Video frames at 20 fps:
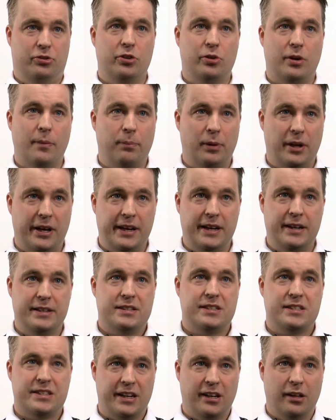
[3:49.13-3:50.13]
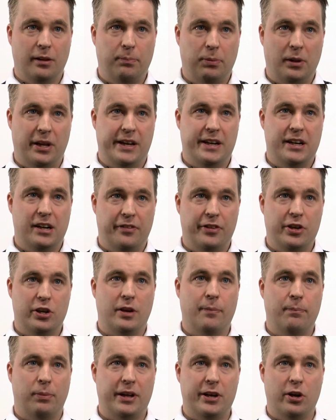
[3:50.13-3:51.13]
So you can play single player, that you
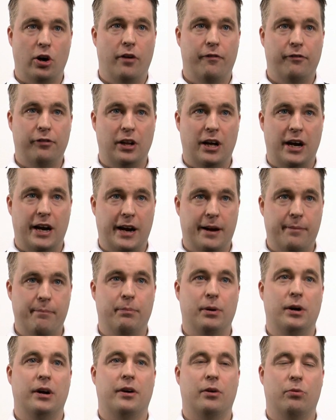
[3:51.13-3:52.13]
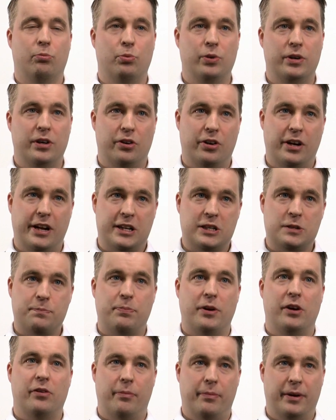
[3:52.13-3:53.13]
can play offline, but we're
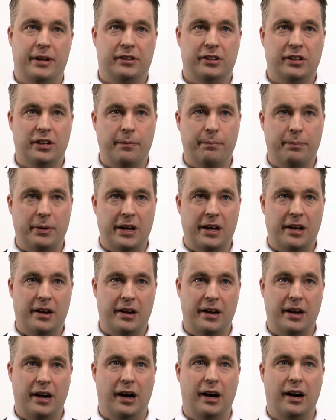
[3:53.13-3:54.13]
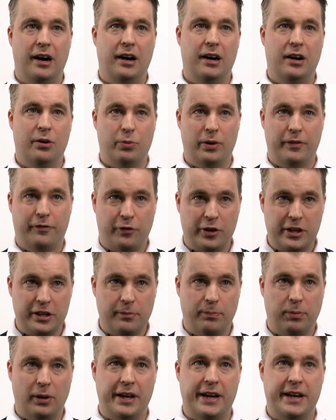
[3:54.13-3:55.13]
experimenting a bit with
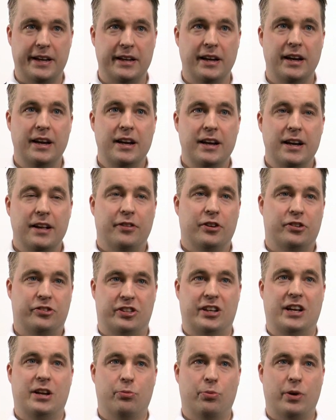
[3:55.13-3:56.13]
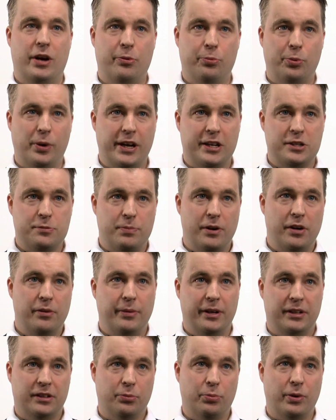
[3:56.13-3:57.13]
free-to-play the same way we
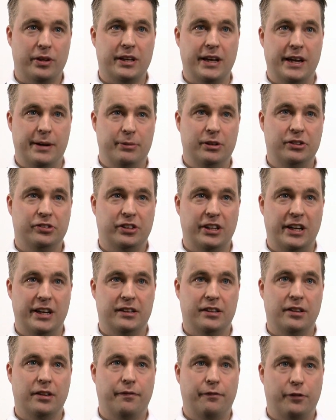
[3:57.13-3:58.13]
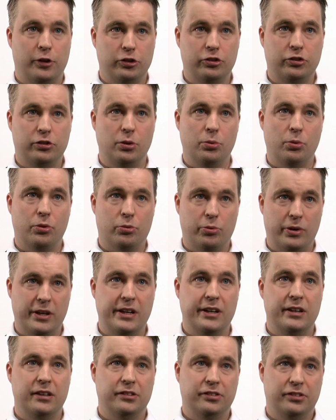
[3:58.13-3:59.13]
experimented with Gamersgate in the first
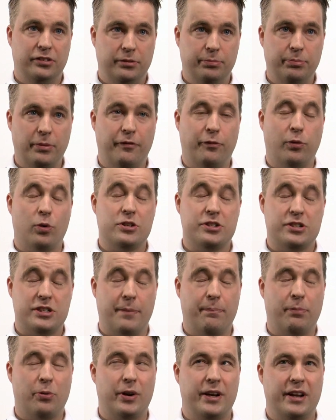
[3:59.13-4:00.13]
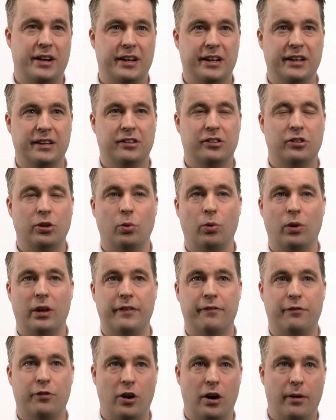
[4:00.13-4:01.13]
2-3 years before separating it
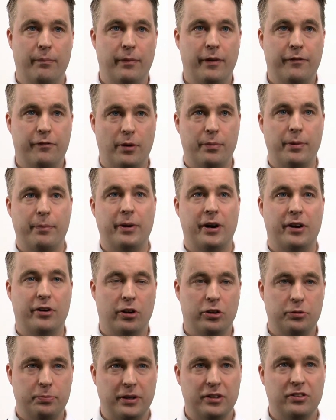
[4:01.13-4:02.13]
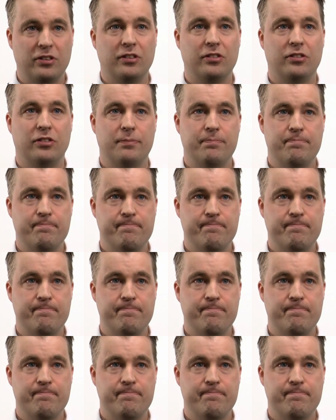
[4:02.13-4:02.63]
totally from the Paradox business.